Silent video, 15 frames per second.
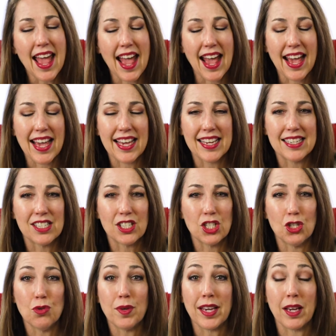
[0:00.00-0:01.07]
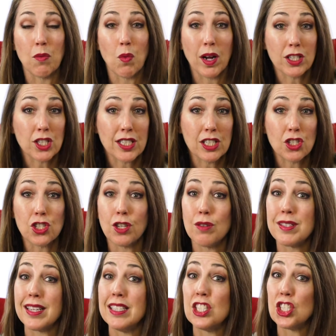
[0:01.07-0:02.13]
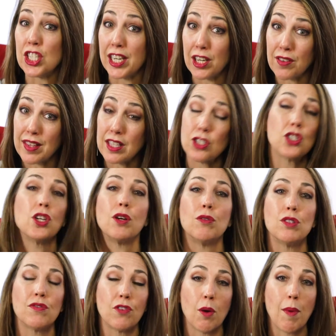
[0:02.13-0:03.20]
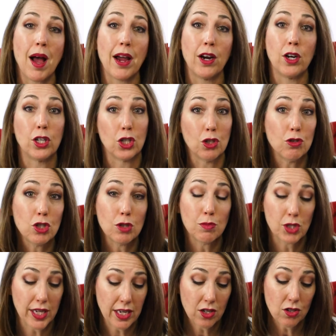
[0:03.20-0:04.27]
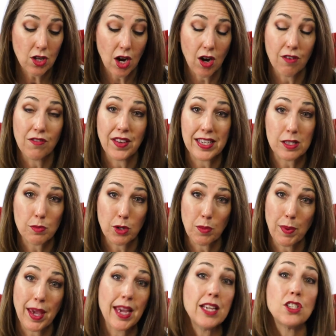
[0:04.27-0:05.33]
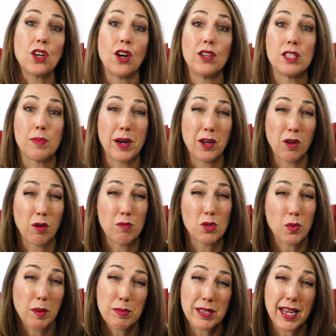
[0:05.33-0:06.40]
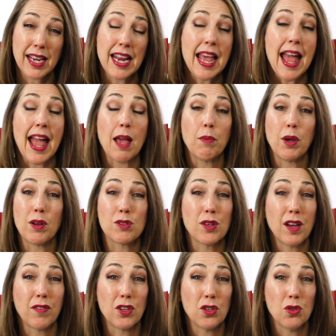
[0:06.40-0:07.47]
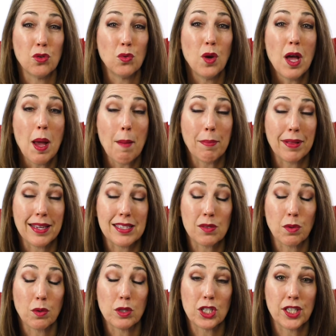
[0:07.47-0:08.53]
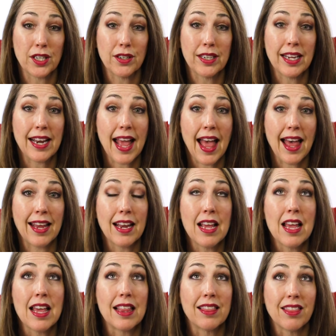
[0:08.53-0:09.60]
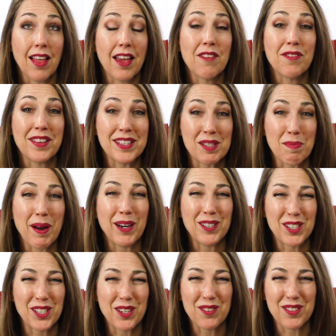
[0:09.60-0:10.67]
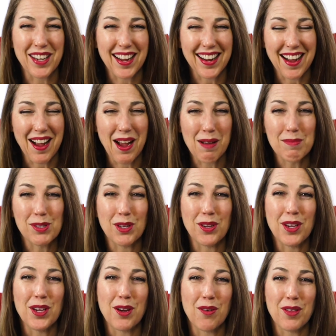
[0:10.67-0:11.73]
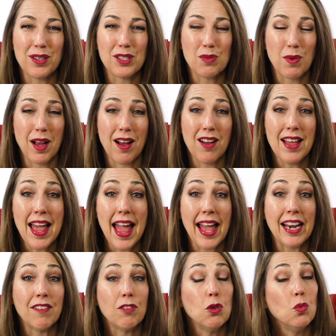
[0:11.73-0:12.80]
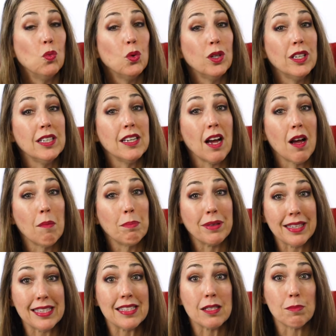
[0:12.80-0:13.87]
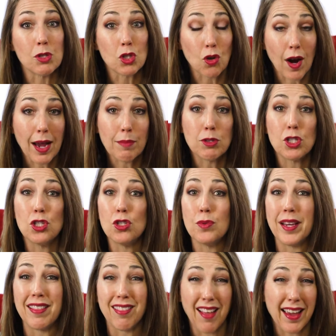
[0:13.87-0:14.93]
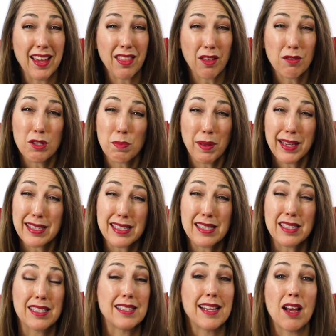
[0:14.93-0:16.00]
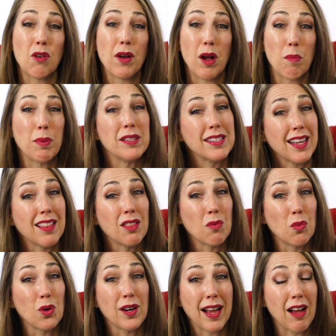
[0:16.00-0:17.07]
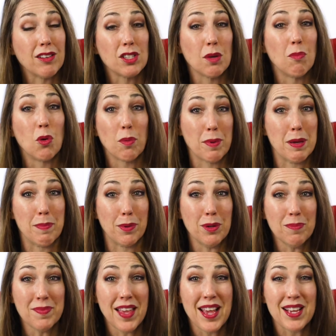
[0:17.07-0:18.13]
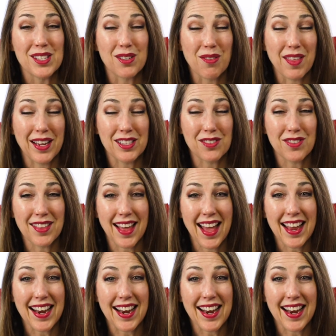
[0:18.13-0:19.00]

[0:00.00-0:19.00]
And you can watch these shows and share these shows from our YouTube channel, our Facebook page, our Inspired Homes website, and we also have a new place where we're sharing it at lifeinspiredshow.com, so you can go there as well. And if you would, please subscribe to and like those places, because that'll help us get the word out to more people. So thanks for that.